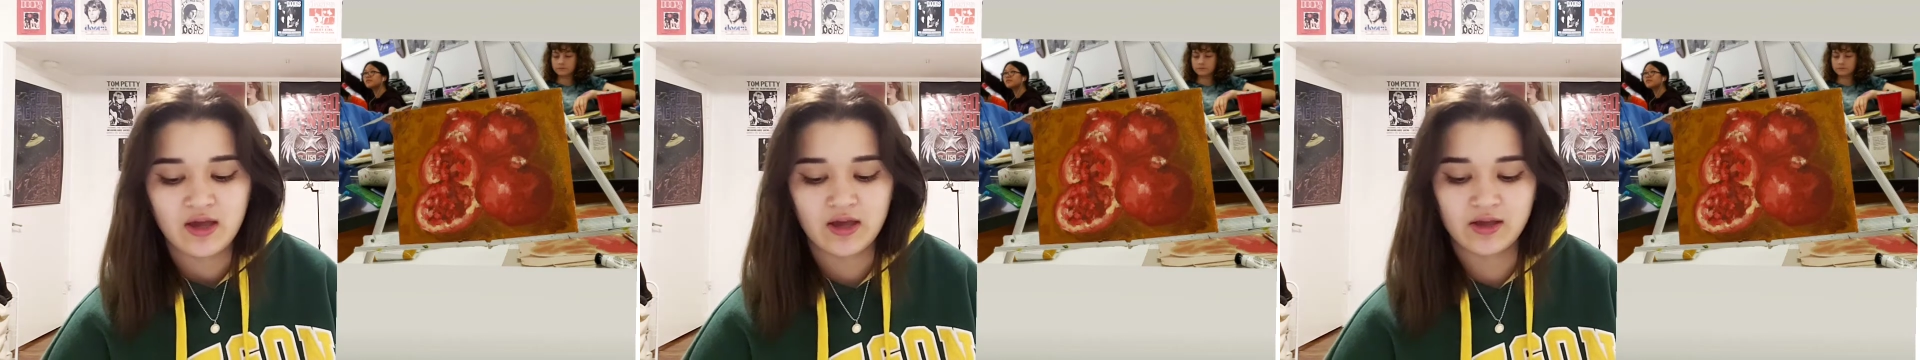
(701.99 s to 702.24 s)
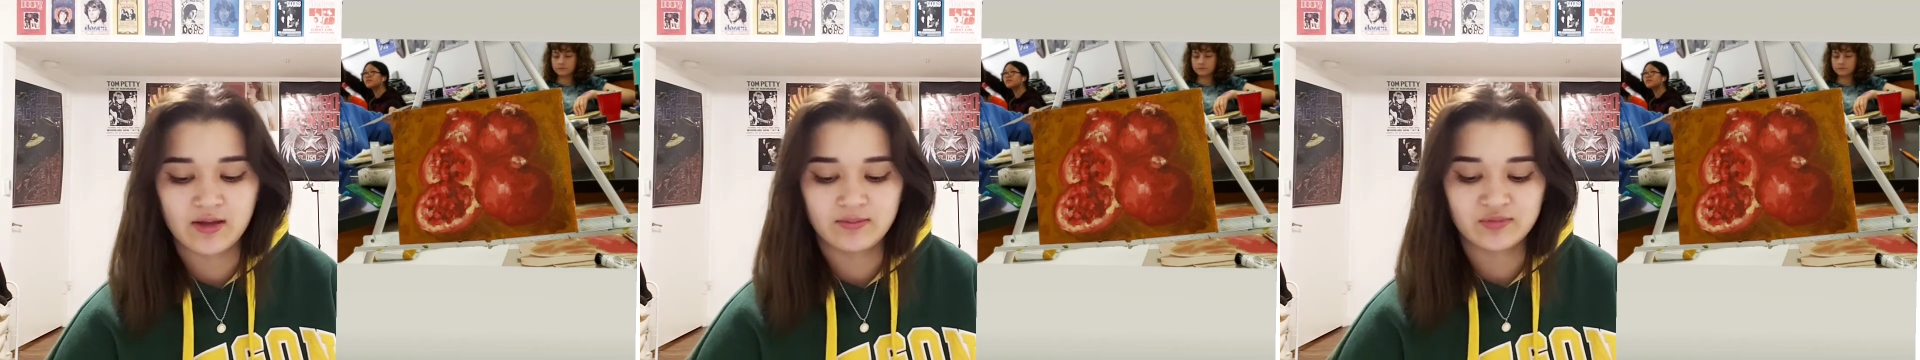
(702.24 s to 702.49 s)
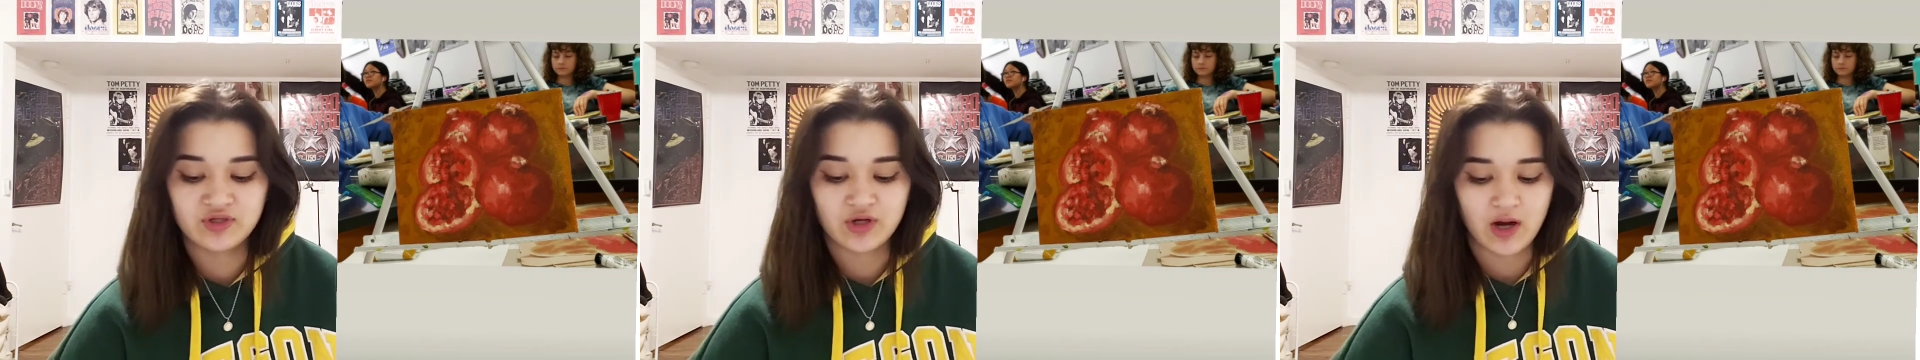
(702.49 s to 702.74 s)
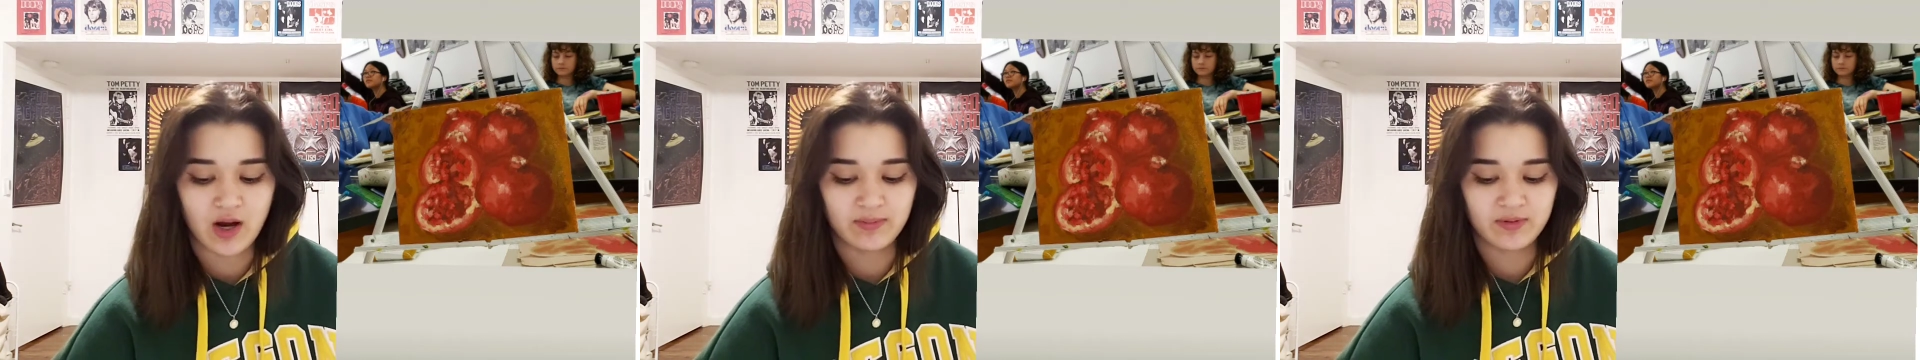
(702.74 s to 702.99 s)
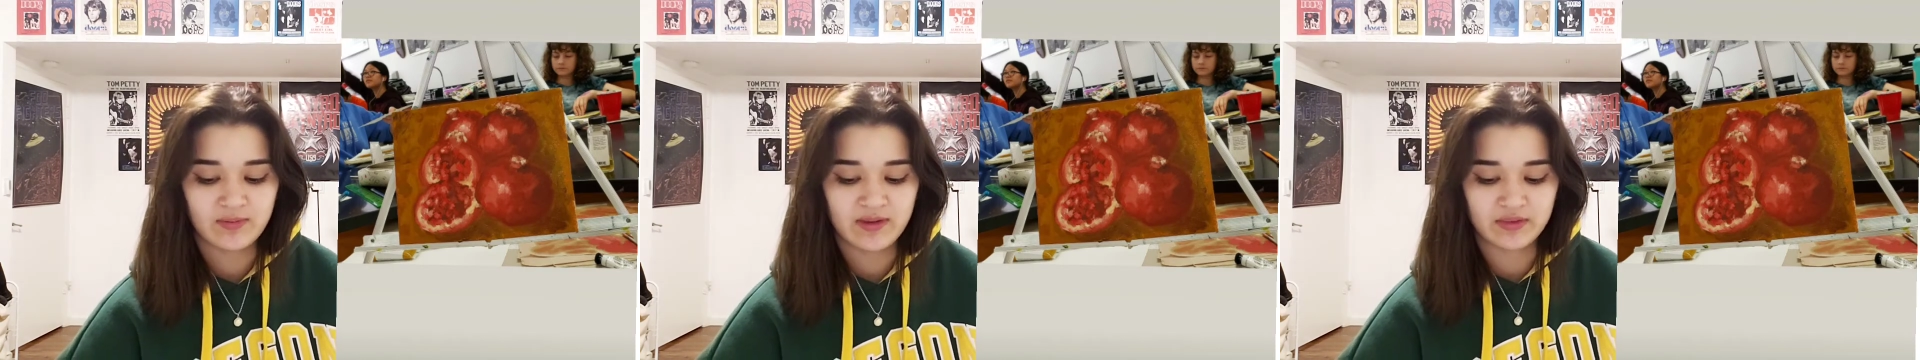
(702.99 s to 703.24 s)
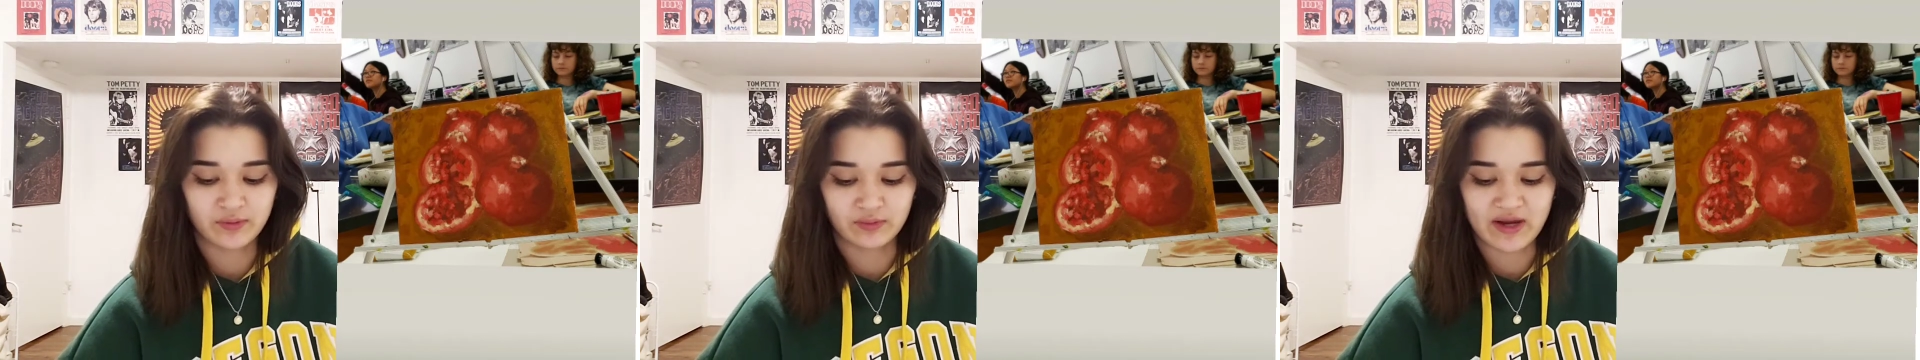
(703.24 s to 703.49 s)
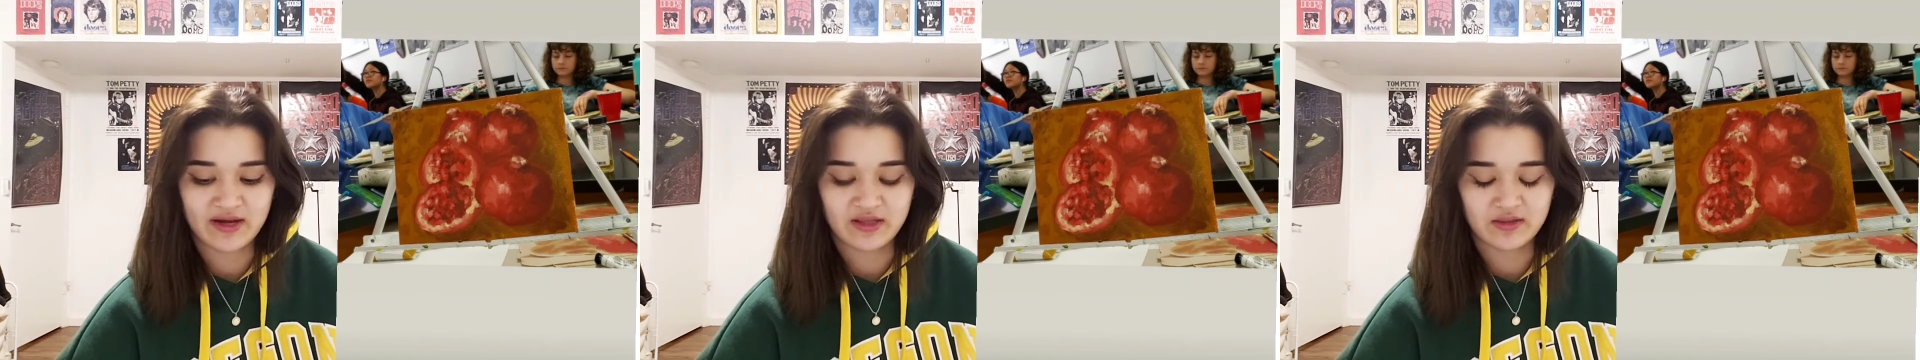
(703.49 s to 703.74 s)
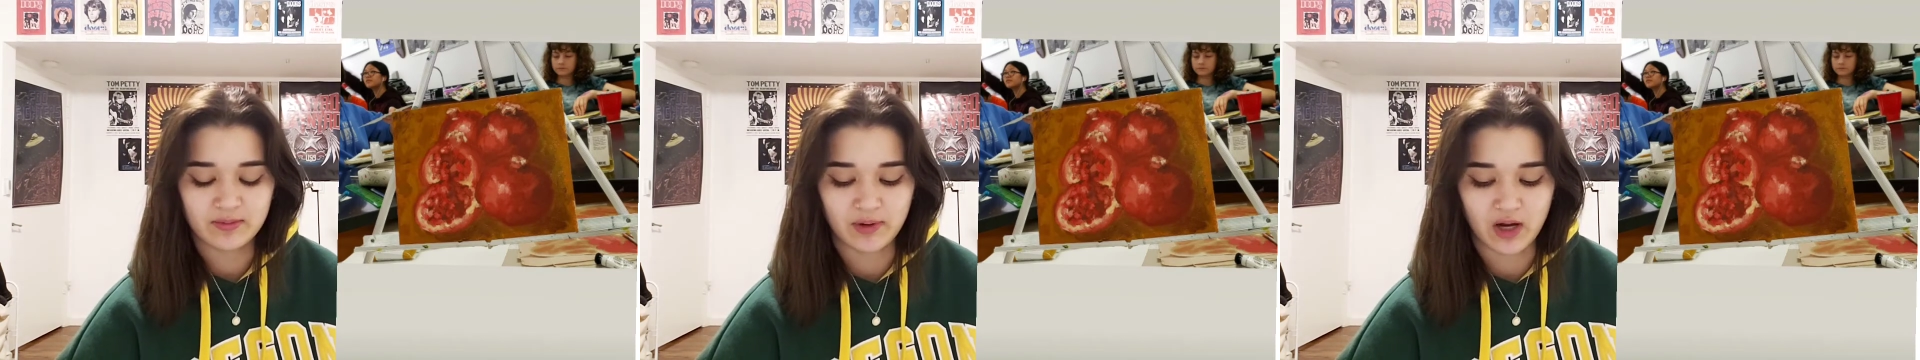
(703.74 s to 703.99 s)
to complement the red
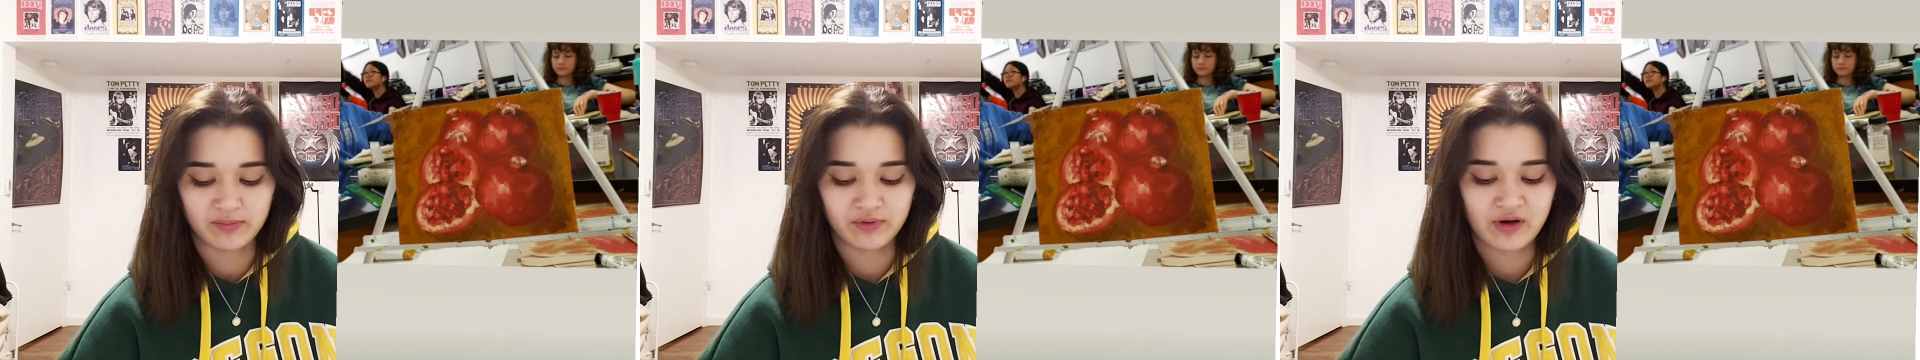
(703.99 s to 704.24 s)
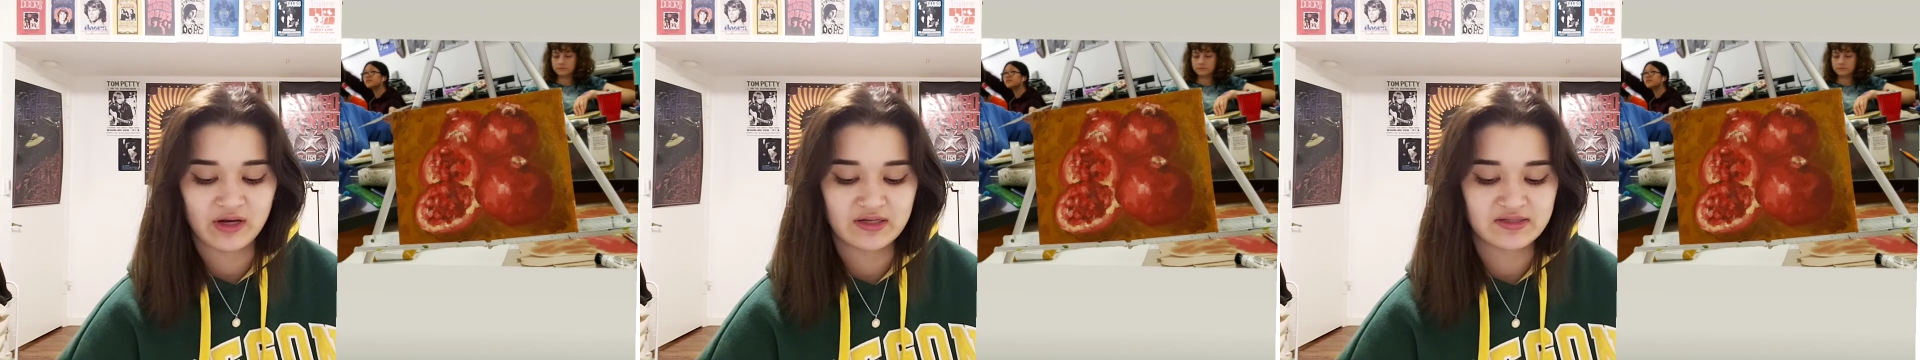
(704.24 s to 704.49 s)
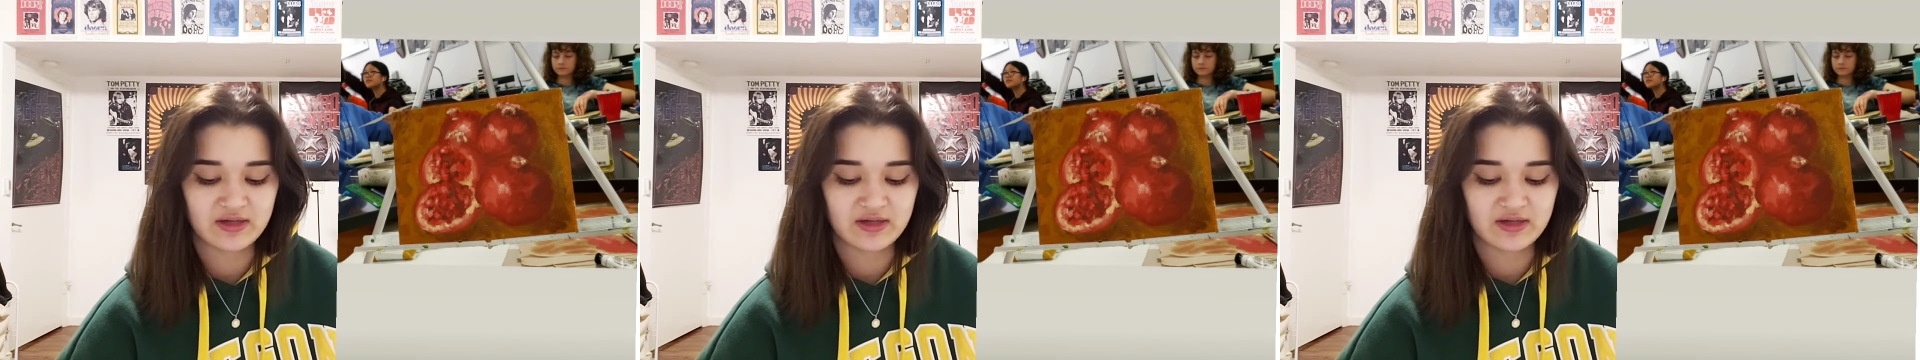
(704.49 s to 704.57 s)
in the pomegranates.